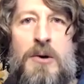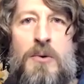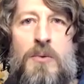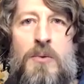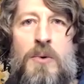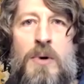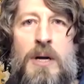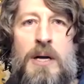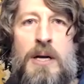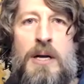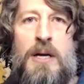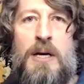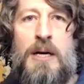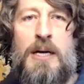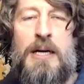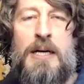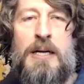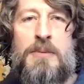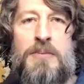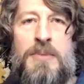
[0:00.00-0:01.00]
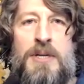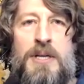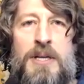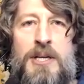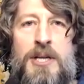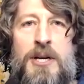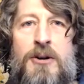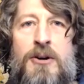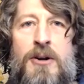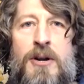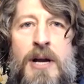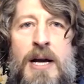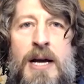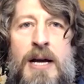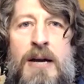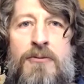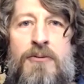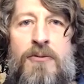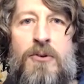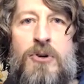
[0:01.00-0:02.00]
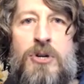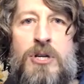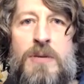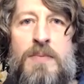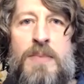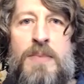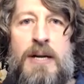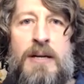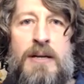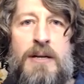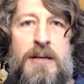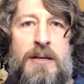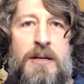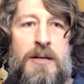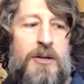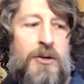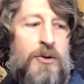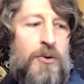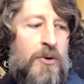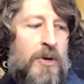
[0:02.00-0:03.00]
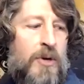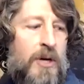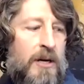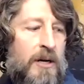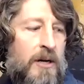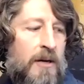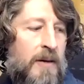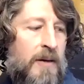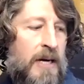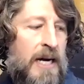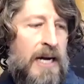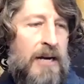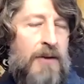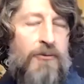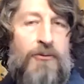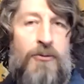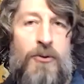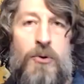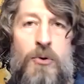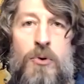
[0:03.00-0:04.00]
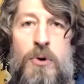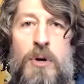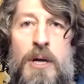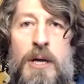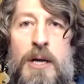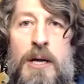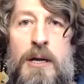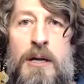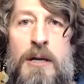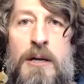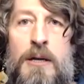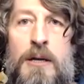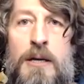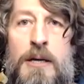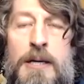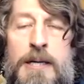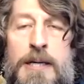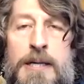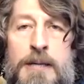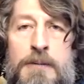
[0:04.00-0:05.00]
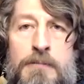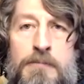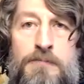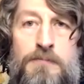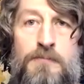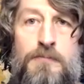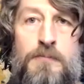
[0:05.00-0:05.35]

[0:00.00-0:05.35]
We, um, Didier and I first met at Anuga iFood in um,